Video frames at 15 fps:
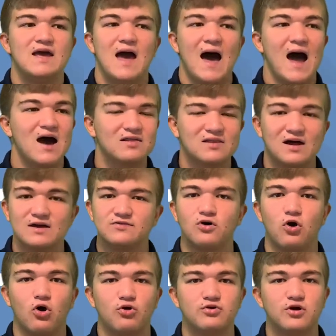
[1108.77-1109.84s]
I like the
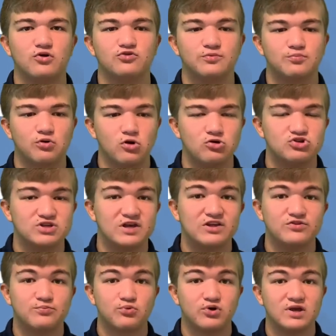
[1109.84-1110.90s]
hard-nosed approach that
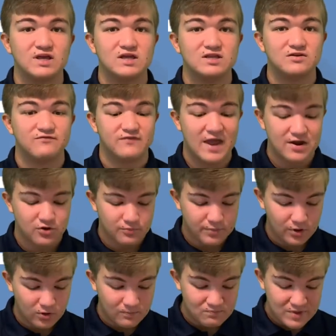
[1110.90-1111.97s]
he's bringing to
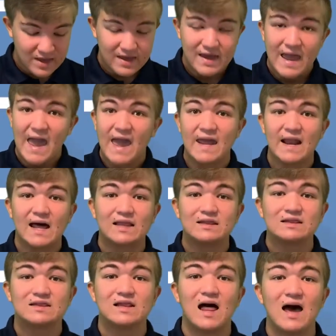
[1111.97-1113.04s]
Vanderbilt, and I
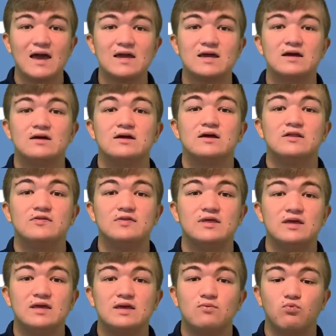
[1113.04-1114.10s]
like
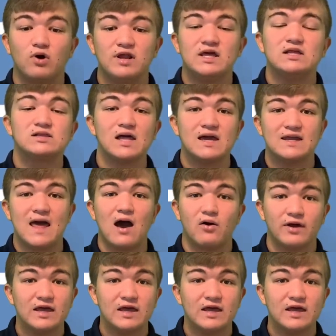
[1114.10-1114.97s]
what he laid out.